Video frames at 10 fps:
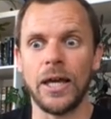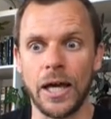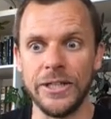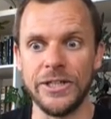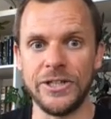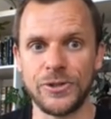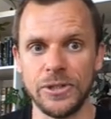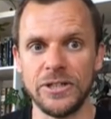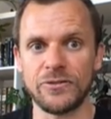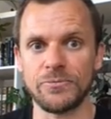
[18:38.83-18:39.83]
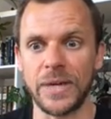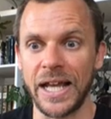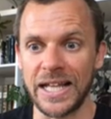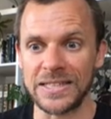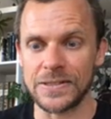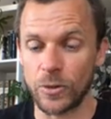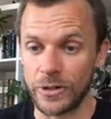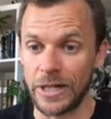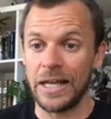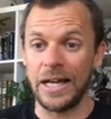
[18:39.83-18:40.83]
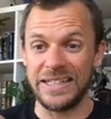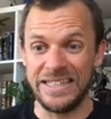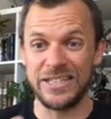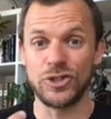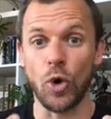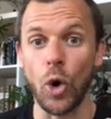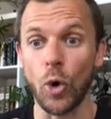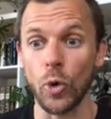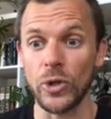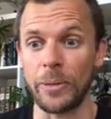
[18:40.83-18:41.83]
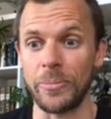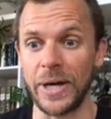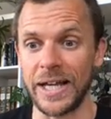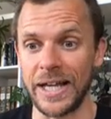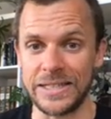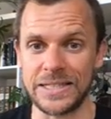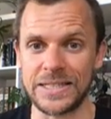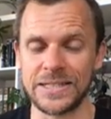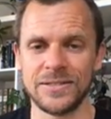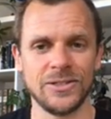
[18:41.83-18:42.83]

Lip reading: I need to lift my hands or I need to hold up my hands.